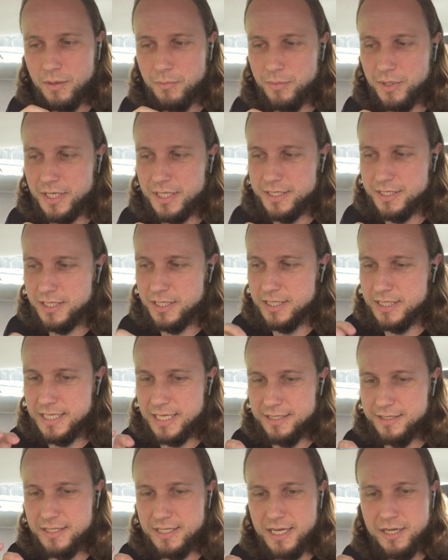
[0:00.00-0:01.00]
but it's
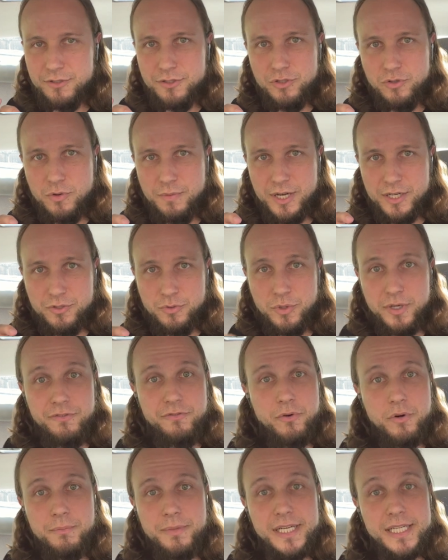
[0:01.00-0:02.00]
condensed down to about
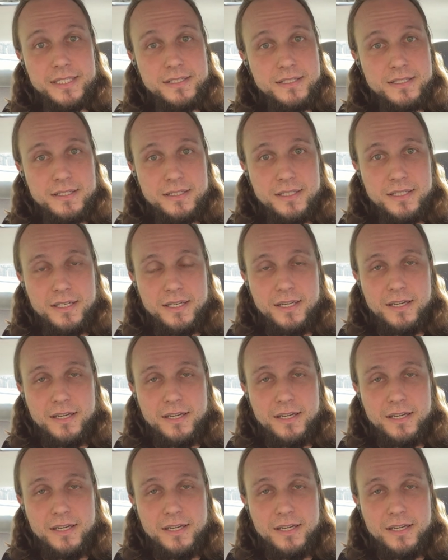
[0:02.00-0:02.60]
24 minutes.